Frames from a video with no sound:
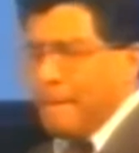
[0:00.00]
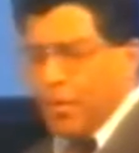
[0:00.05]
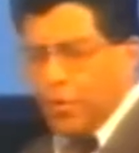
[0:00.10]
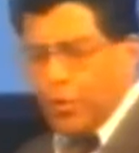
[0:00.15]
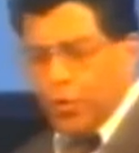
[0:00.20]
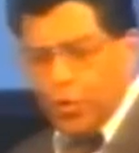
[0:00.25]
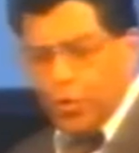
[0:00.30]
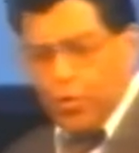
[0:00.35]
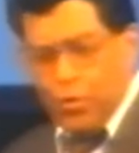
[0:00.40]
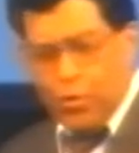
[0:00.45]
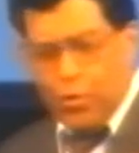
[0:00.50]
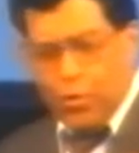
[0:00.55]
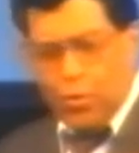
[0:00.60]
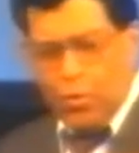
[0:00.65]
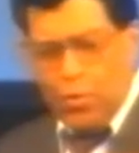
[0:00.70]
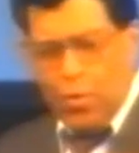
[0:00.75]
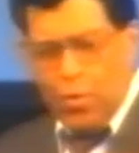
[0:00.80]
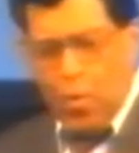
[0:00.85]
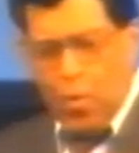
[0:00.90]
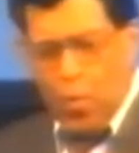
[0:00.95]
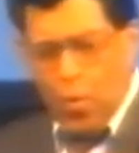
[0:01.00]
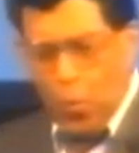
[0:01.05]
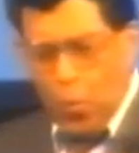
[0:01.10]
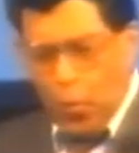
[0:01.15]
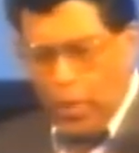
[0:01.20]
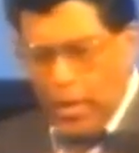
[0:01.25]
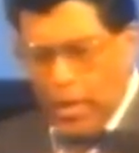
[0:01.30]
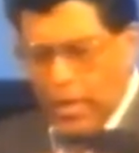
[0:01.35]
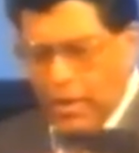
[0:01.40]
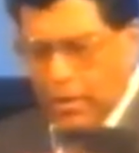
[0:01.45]
You
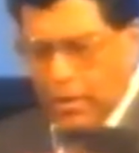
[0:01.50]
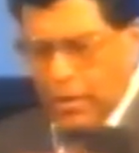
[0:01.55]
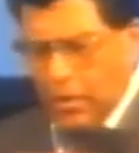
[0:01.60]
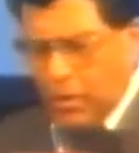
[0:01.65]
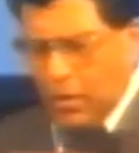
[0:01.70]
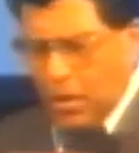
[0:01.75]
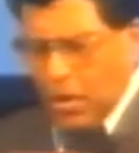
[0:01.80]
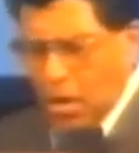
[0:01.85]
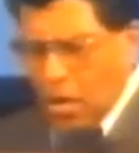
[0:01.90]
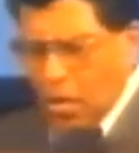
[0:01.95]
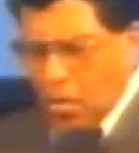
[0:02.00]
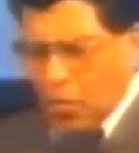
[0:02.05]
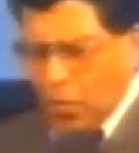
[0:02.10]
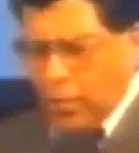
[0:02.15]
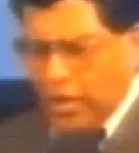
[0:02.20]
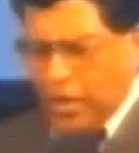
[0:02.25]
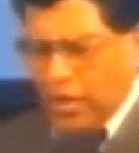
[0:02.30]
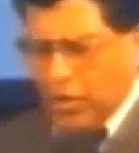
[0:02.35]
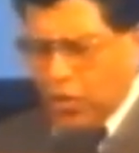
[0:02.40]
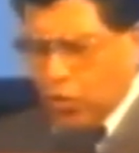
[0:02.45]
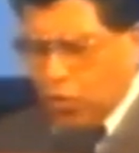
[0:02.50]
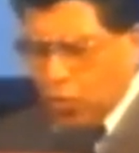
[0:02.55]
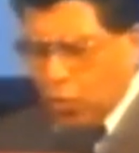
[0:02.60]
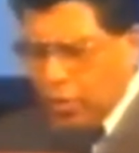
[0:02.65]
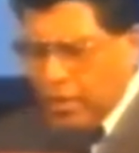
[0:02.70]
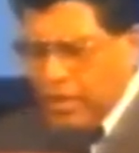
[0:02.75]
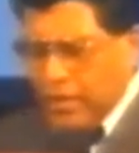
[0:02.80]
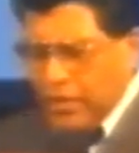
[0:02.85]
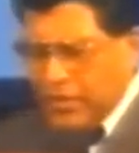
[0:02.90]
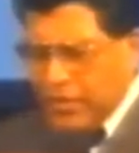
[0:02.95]
will
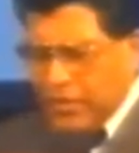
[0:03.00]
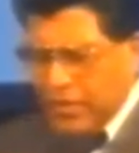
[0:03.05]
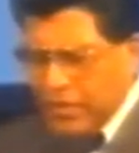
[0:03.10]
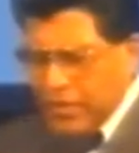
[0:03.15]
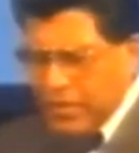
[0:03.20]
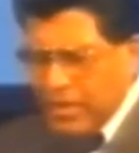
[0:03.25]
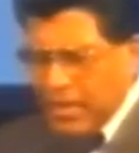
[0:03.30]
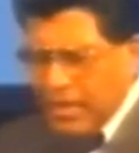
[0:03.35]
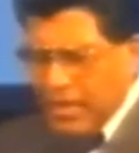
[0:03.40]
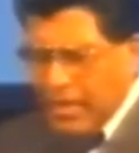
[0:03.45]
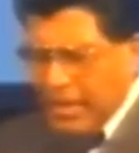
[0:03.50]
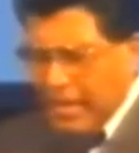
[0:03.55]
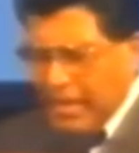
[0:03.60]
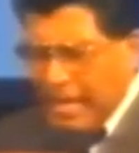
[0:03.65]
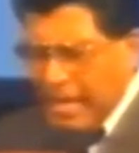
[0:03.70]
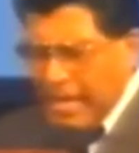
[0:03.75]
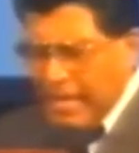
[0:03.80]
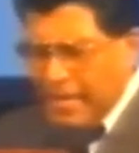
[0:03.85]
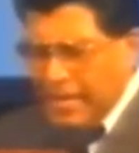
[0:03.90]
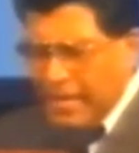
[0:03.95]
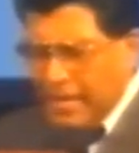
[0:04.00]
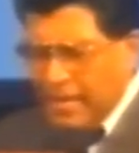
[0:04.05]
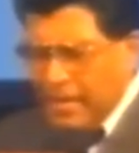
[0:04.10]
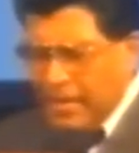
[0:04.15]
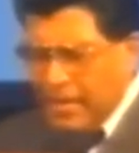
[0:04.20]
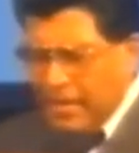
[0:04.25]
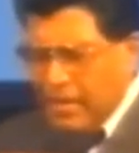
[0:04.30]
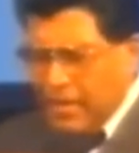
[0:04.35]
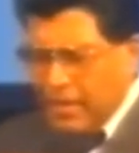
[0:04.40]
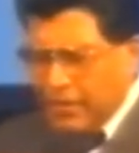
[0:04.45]
rejoice in
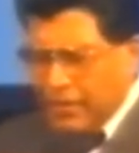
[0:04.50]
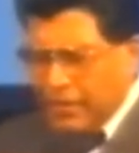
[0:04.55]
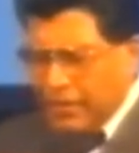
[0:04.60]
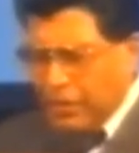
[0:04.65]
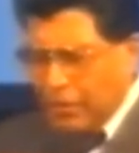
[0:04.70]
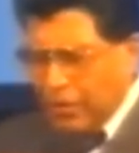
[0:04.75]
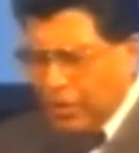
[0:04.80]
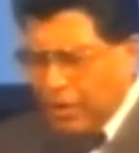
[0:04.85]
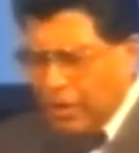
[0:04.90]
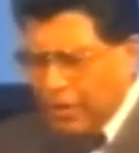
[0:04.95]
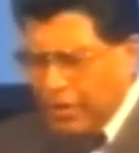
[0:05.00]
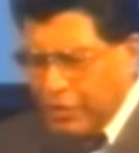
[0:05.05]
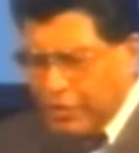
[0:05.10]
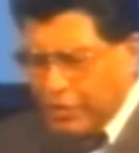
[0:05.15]
the Lord.